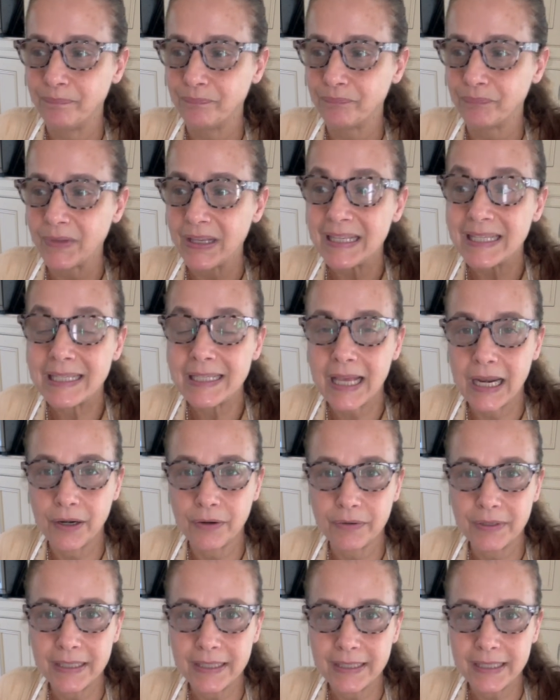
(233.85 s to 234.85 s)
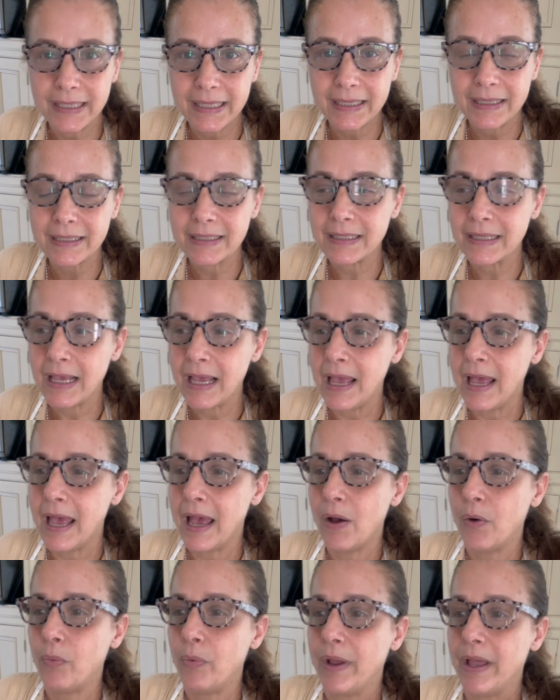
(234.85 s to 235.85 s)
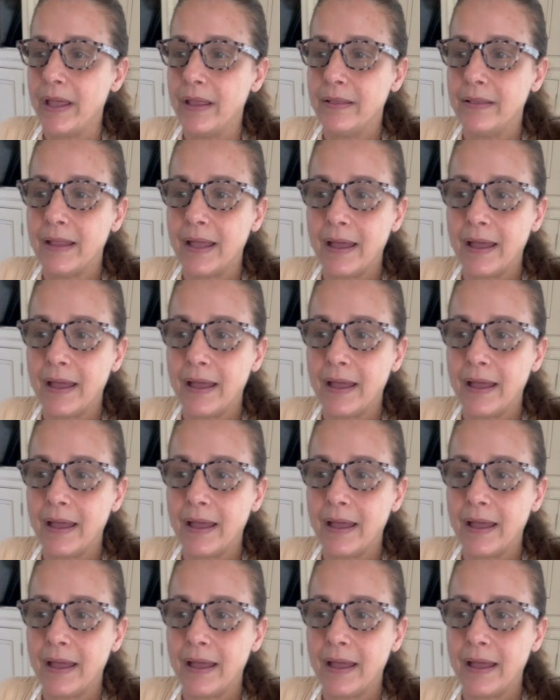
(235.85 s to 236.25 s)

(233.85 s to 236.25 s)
celery sticks, with